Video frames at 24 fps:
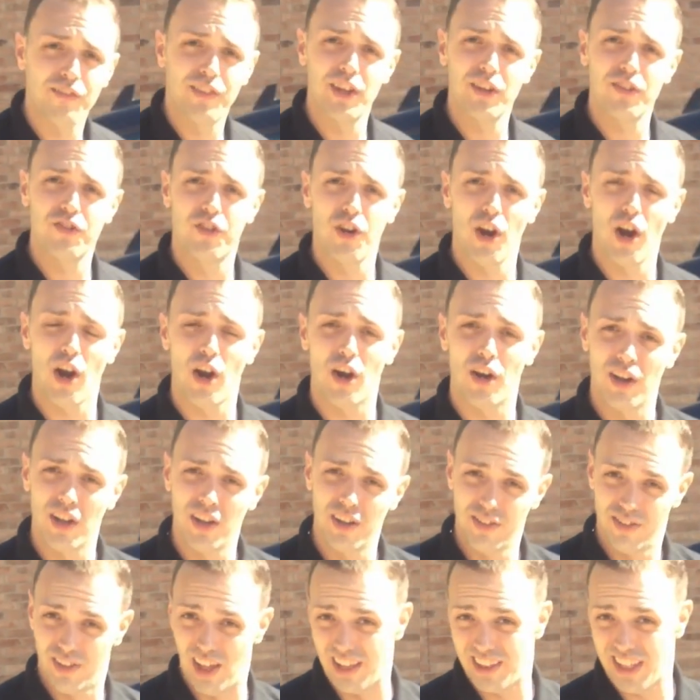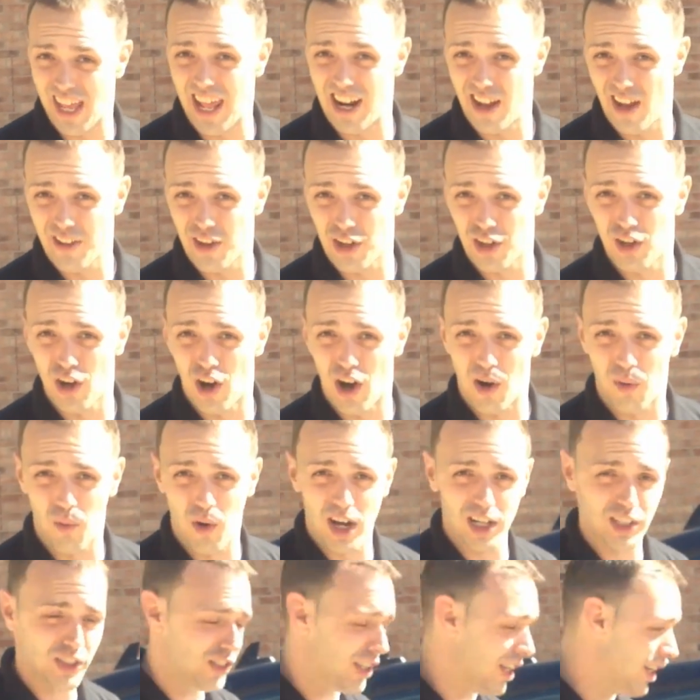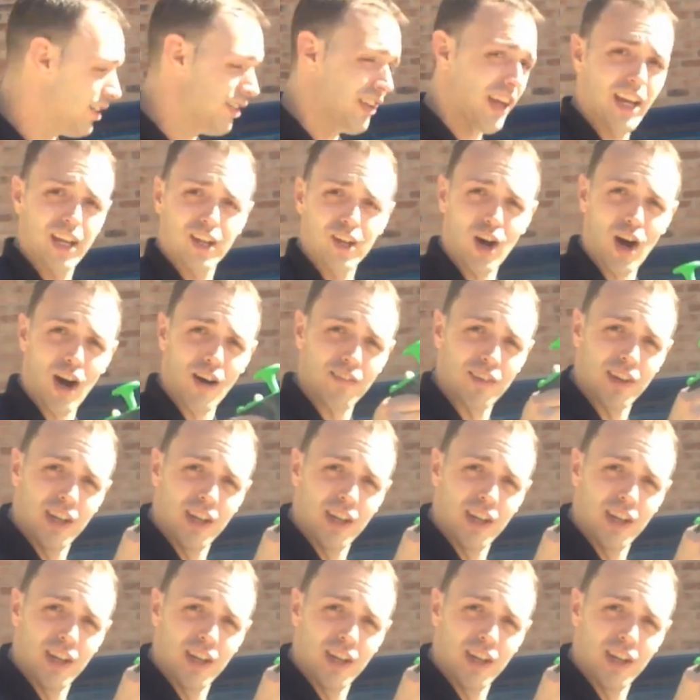this dirt that other car wash didn't take off.